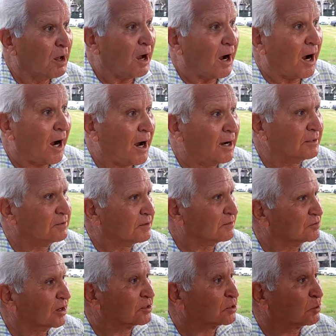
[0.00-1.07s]
And
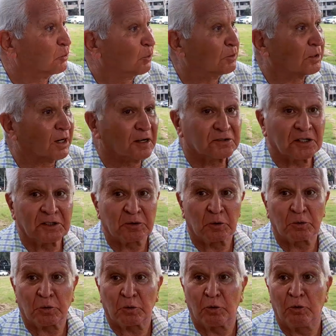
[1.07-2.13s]
the school runs into
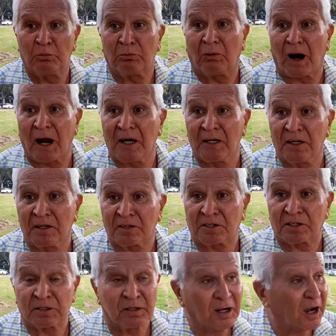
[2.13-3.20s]
2
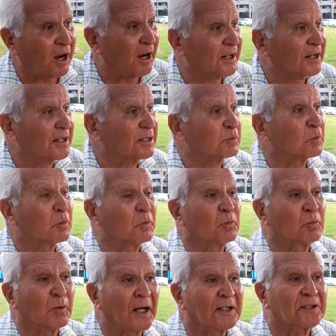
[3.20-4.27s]
miles. I
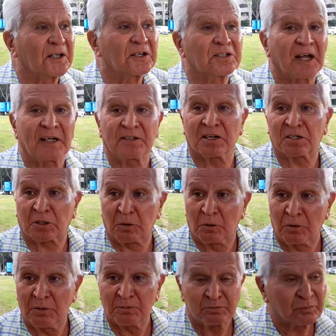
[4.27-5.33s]
went inside the school.